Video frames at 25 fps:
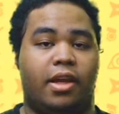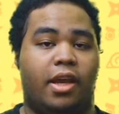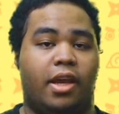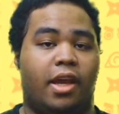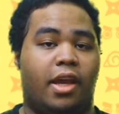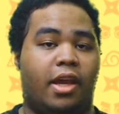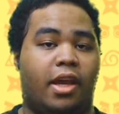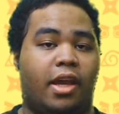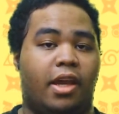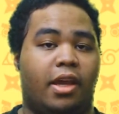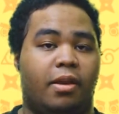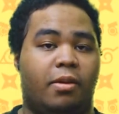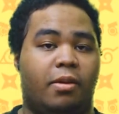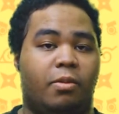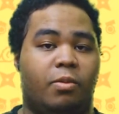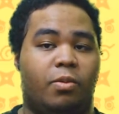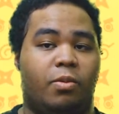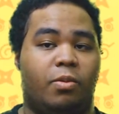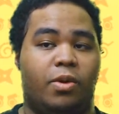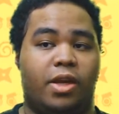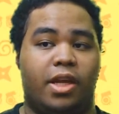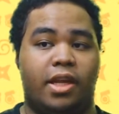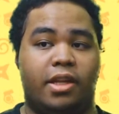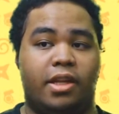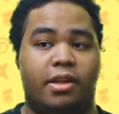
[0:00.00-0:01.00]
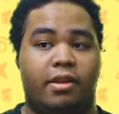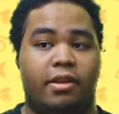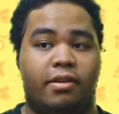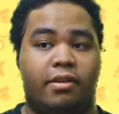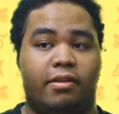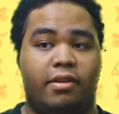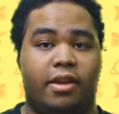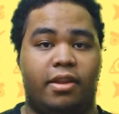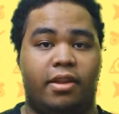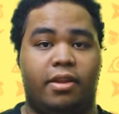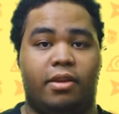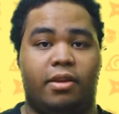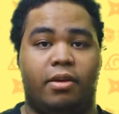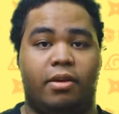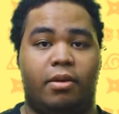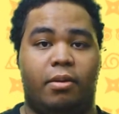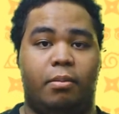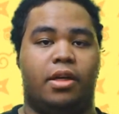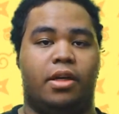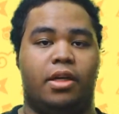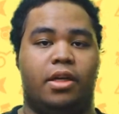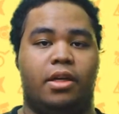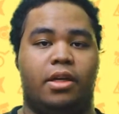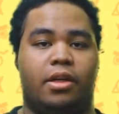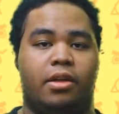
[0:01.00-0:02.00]
and we get to see
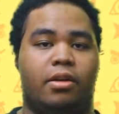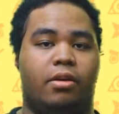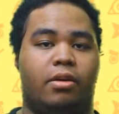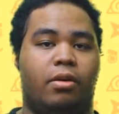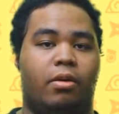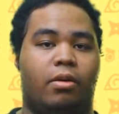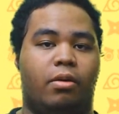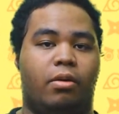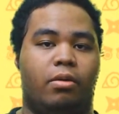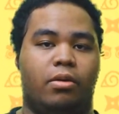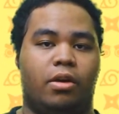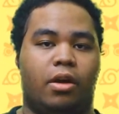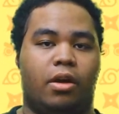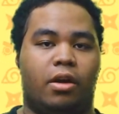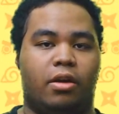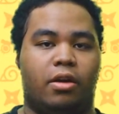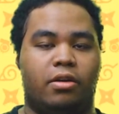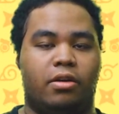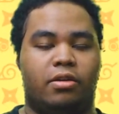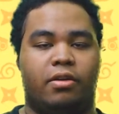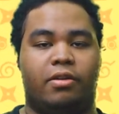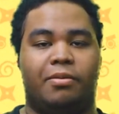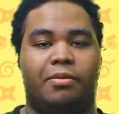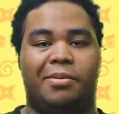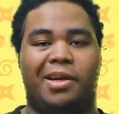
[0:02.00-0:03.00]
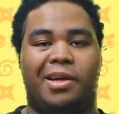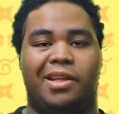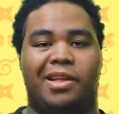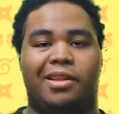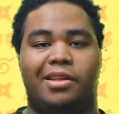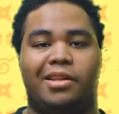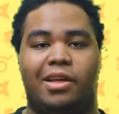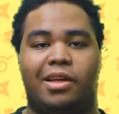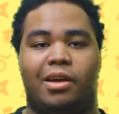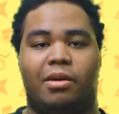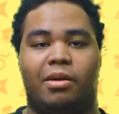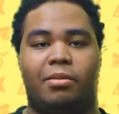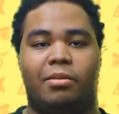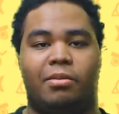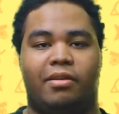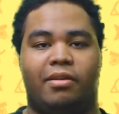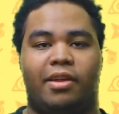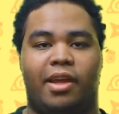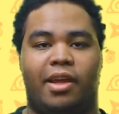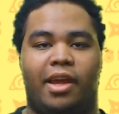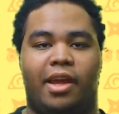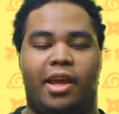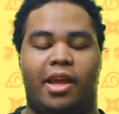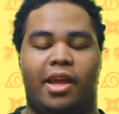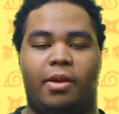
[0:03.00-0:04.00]
them, Naruto is about to tell him and
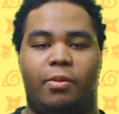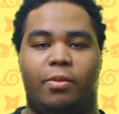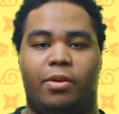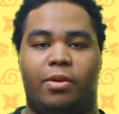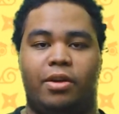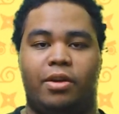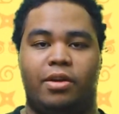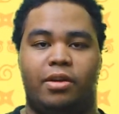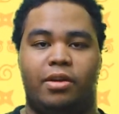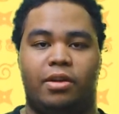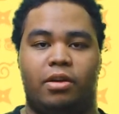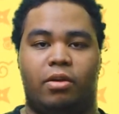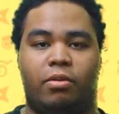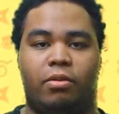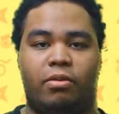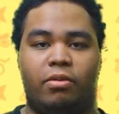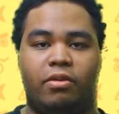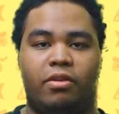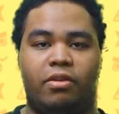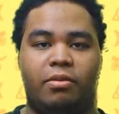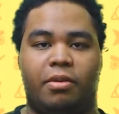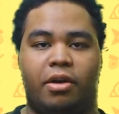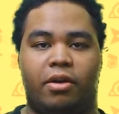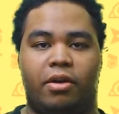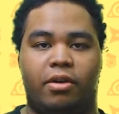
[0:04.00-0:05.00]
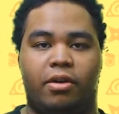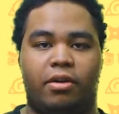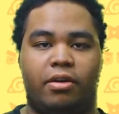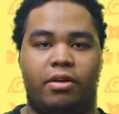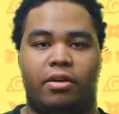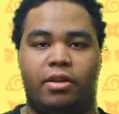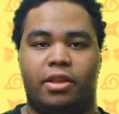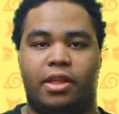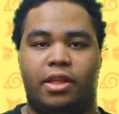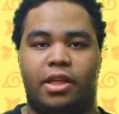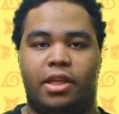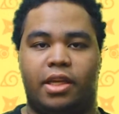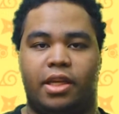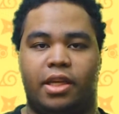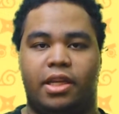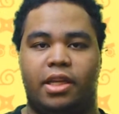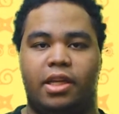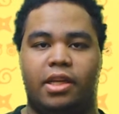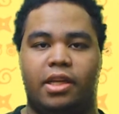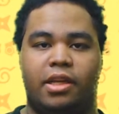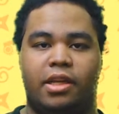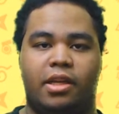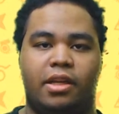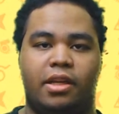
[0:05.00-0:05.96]
say, hey, we're gonna go spar and all that.